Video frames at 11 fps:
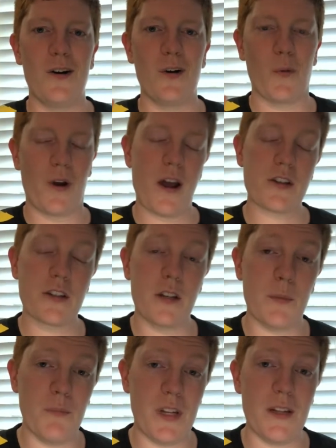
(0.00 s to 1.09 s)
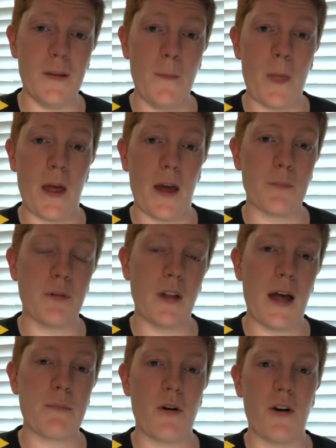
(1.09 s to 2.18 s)
We're actually going to meet at
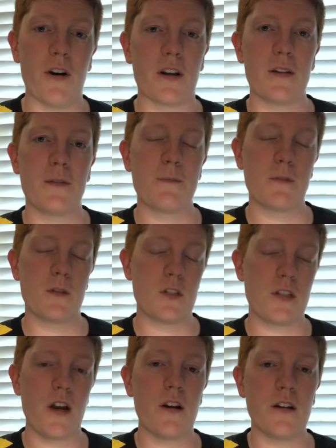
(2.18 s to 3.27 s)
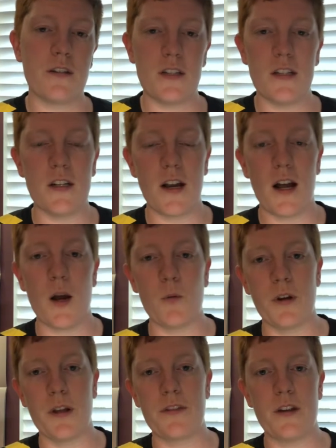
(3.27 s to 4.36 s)
Platte Park. Sarah, Dean, and I will
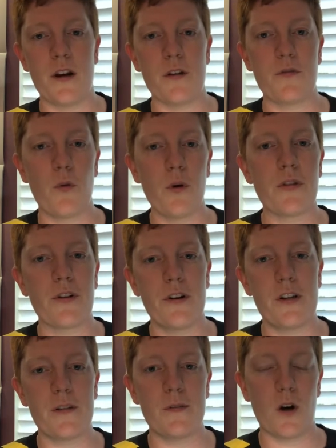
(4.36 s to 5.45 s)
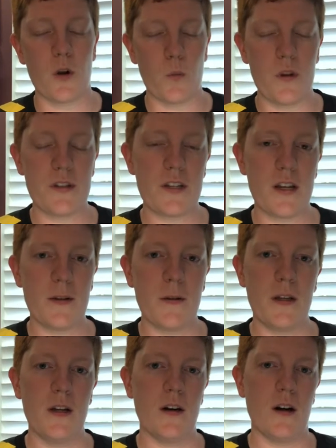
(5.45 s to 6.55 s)
get there at 4:30 on Wednesday.
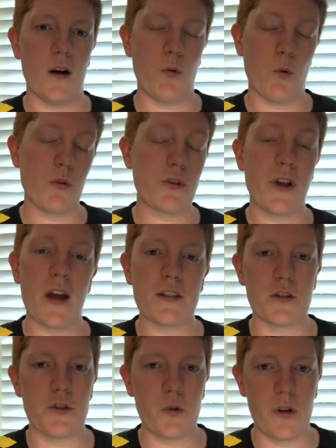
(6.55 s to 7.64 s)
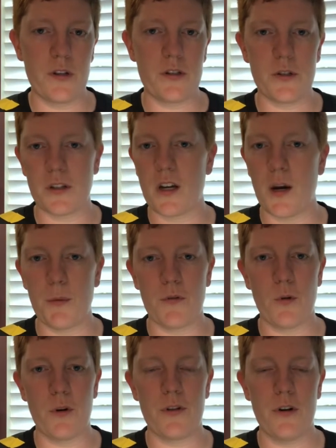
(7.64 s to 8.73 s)
We want you guys to join us. You can come at
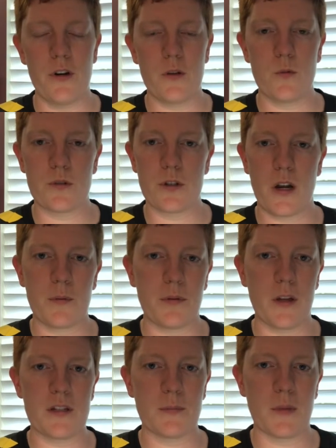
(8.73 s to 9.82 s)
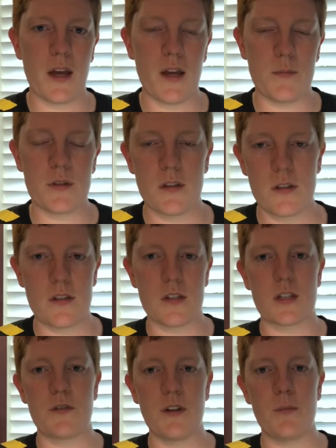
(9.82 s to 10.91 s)
4:30. We'll try to play some games
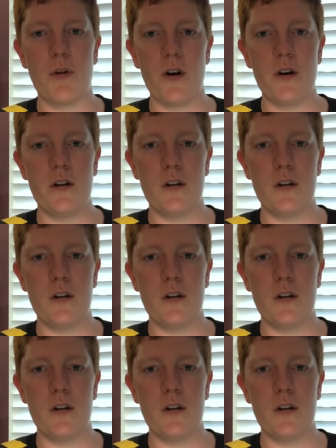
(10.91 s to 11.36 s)
6 feet apart.